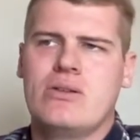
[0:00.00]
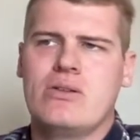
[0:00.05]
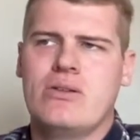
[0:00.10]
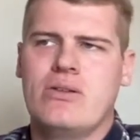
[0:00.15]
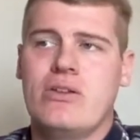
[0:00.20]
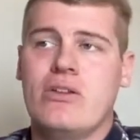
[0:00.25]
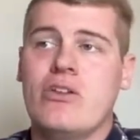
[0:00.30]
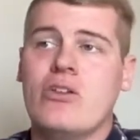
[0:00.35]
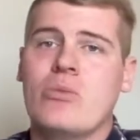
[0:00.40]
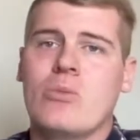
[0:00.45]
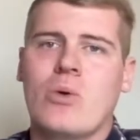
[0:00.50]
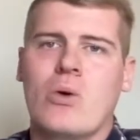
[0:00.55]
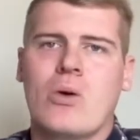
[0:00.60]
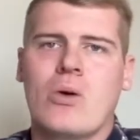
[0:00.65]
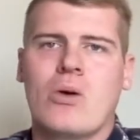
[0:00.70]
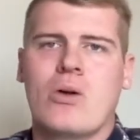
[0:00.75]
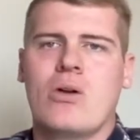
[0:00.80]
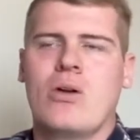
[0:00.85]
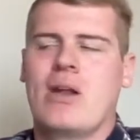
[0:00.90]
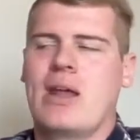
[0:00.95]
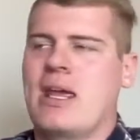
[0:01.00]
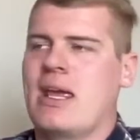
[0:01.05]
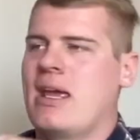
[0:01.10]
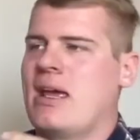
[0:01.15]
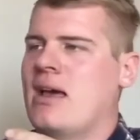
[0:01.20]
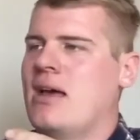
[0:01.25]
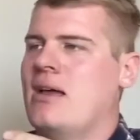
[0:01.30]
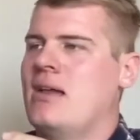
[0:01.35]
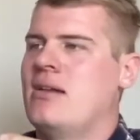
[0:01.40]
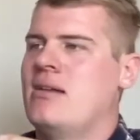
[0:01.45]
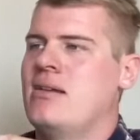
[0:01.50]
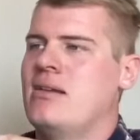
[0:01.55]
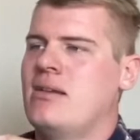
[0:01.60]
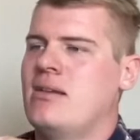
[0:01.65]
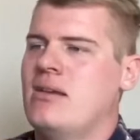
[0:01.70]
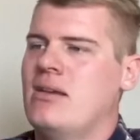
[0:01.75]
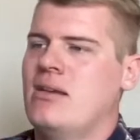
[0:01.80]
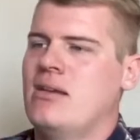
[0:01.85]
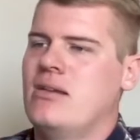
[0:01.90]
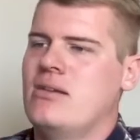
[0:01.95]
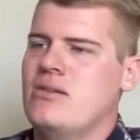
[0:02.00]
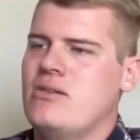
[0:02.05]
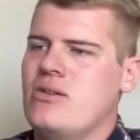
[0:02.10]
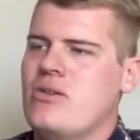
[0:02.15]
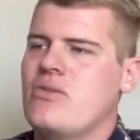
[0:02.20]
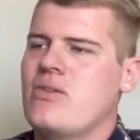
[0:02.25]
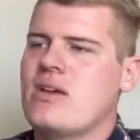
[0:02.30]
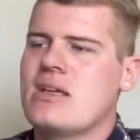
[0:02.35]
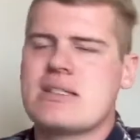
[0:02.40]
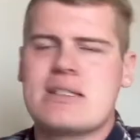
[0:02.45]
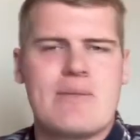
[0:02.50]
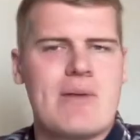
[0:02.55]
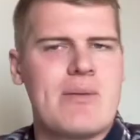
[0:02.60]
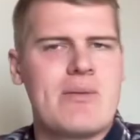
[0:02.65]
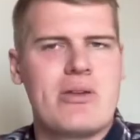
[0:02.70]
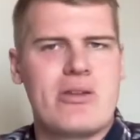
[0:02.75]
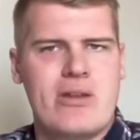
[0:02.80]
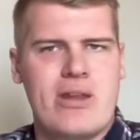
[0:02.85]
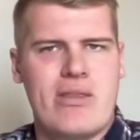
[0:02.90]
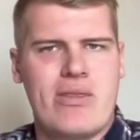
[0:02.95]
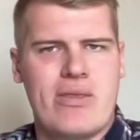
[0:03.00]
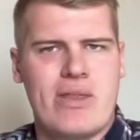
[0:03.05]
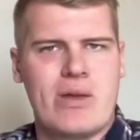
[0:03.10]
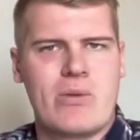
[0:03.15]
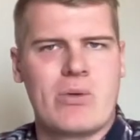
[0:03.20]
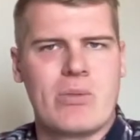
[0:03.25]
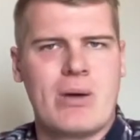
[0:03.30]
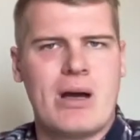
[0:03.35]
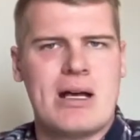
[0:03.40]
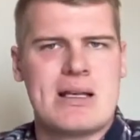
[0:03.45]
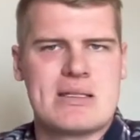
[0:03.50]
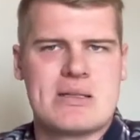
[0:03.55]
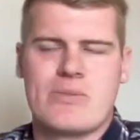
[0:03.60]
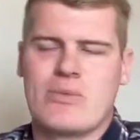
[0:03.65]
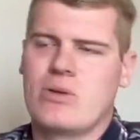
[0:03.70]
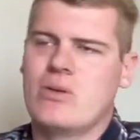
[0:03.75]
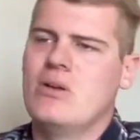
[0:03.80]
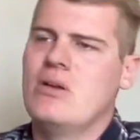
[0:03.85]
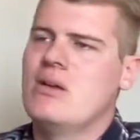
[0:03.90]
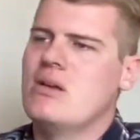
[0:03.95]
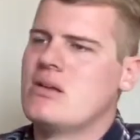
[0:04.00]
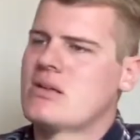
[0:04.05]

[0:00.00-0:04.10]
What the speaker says: do more and do things that maybe you didn't think were possible.